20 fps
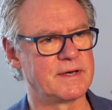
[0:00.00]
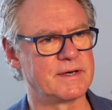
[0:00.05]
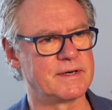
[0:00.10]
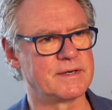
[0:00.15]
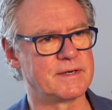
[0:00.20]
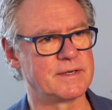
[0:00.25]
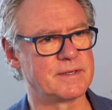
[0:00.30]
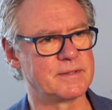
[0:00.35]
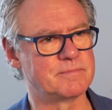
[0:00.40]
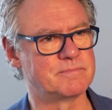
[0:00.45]

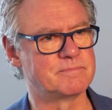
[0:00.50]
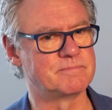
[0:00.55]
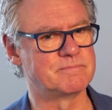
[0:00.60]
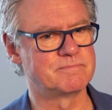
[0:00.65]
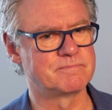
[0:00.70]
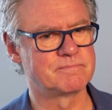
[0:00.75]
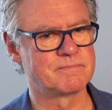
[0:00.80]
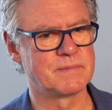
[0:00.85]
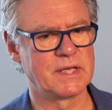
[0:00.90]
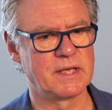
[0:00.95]
Um,
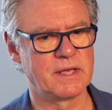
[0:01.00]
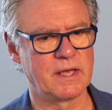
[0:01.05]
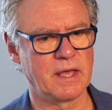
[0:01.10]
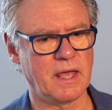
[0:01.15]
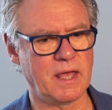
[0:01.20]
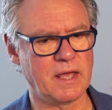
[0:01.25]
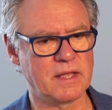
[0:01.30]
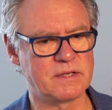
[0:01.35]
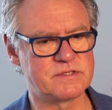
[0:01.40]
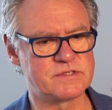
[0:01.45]

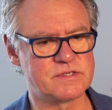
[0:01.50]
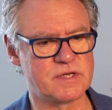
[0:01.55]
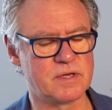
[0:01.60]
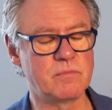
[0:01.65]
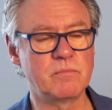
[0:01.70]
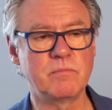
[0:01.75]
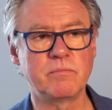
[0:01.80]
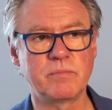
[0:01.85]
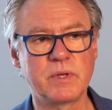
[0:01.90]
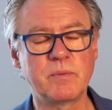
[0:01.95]
and
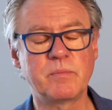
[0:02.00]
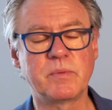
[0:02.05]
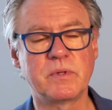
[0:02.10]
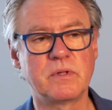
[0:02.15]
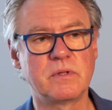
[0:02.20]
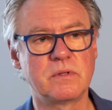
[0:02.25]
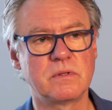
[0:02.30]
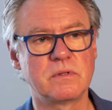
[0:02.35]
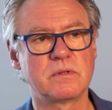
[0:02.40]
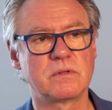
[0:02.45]
some
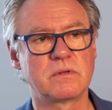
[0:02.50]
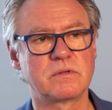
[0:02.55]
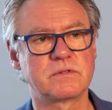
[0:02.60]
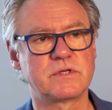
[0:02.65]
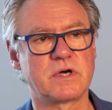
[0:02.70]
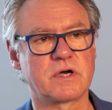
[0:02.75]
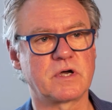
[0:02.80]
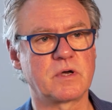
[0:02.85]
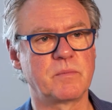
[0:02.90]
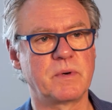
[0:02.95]
people
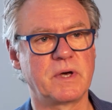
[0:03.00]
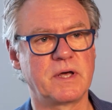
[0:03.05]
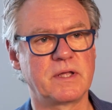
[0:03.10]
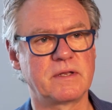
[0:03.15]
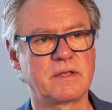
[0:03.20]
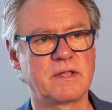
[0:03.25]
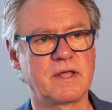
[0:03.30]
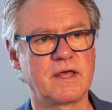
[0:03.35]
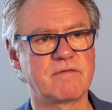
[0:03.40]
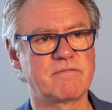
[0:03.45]
talk
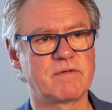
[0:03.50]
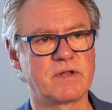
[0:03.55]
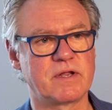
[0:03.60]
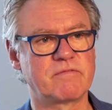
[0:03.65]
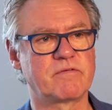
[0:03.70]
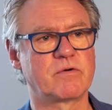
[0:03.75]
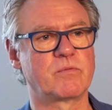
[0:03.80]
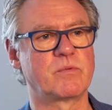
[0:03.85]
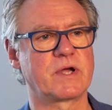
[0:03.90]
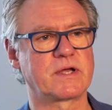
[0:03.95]
about they haven't
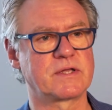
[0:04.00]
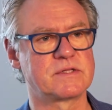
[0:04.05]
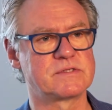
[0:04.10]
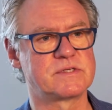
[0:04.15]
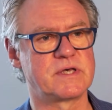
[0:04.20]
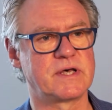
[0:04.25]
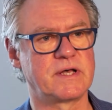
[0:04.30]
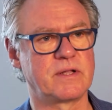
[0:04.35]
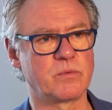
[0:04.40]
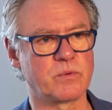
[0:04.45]
ever
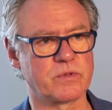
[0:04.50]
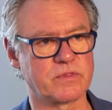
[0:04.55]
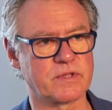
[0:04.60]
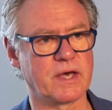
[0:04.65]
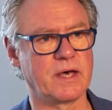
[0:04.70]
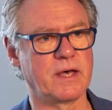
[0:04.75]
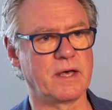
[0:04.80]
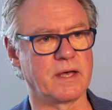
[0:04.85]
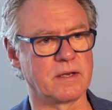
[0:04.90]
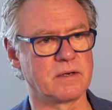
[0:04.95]
reconciled with
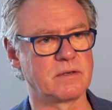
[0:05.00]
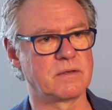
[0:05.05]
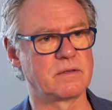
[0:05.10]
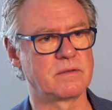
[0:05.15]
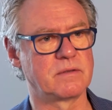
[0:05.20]
God.